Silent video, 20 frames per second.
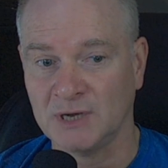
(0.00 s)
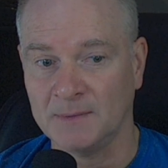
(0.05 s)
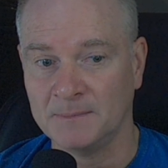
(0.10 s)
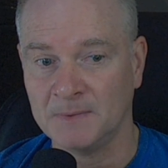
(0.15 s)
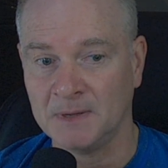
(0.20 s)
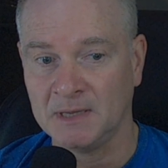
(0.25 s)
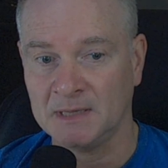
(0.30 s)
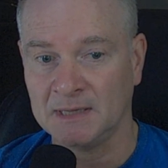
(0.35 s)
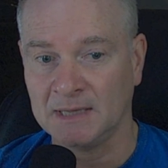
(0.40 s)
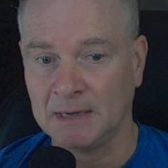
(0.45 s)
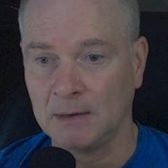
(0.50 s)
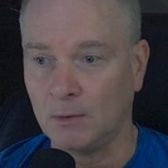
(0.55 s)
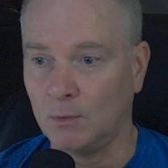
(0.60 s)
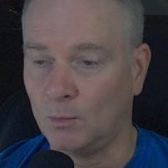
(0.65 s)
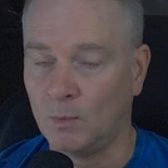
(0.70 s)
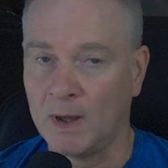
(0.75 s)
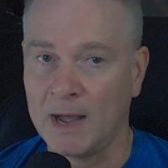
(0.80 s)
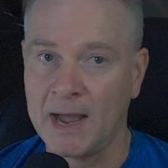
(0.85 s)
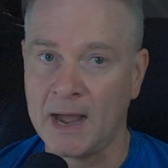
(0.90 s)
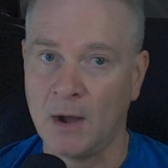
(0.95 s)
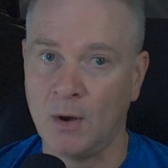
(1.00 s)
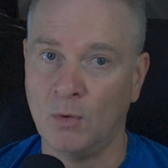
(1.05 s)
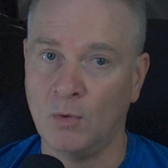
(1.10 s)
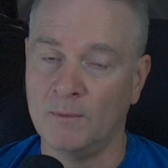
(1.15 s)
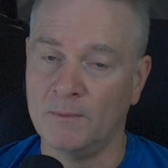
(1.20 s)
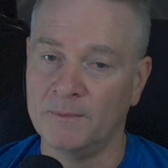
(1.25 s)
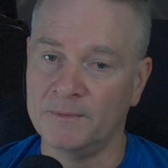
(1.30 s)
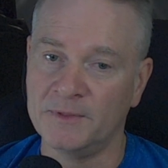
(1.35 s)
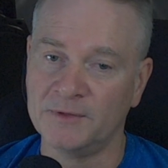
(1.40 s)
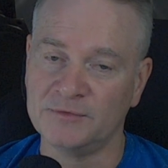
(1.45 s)
I mean,
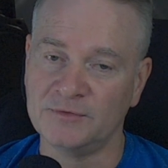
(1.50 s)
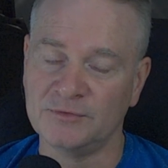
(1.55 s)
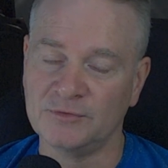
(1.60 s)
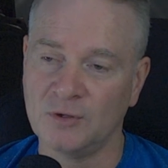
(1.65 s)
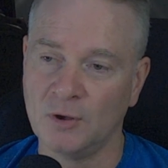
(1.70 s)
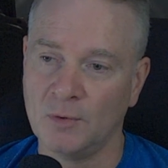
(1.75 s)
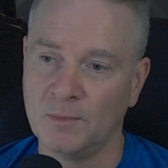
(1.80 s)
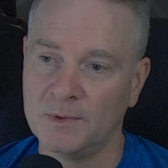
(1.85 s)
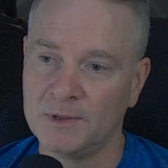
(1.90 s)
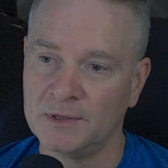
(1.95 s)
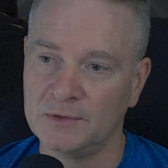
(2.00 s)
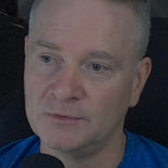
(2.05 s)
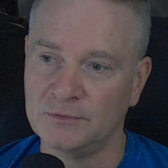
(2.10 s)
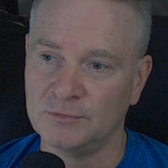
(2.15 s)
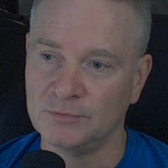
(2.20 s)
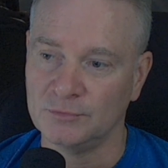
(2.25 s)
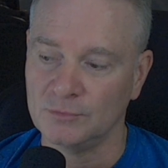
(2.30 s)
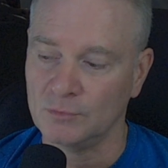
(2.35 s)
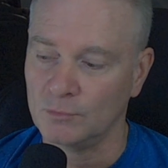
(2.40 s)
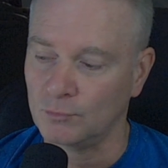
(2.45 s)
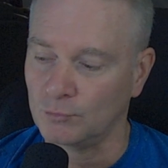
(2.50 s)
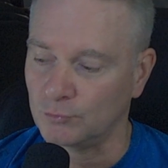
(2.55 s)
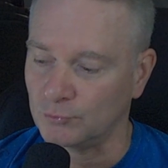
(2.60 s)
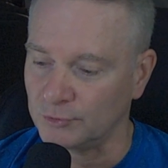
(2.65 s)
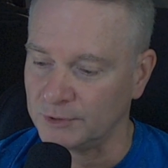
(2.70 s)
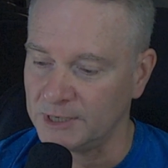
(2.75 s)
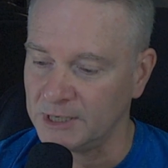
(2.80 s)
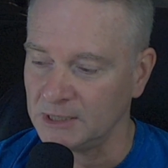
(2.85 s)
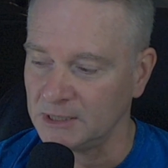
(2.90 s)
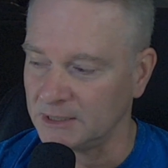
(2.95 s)
wow, this is going to
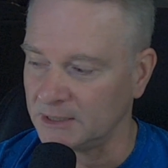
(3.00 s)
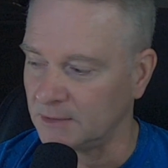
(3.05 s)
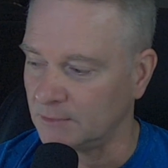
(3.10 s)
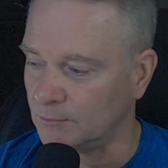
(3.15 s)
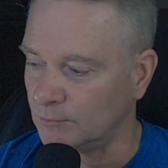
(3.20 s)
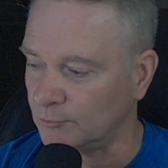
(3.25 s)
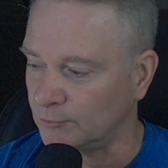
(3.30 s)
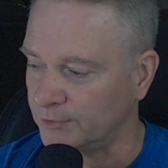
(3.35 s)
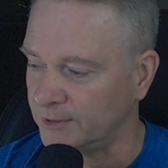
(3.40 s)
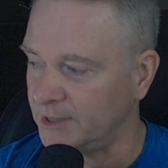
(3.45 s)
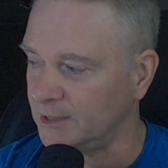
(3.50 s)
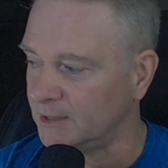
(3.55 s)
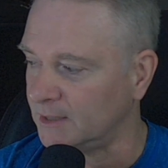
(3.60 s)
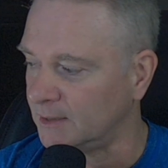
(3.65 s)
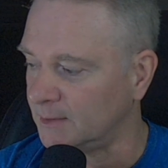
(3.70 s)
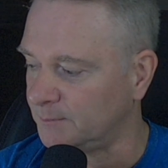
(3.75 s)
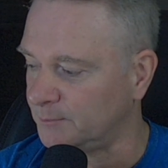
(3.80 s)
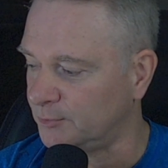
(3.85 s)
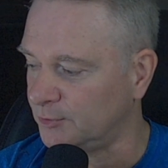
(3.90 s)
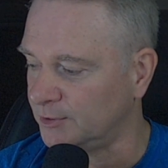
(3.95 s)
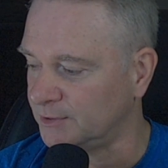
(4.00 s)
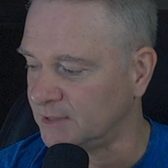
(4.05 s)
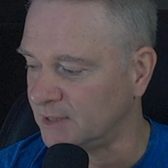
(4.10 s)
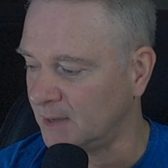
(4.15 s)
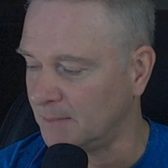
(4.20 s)
really really put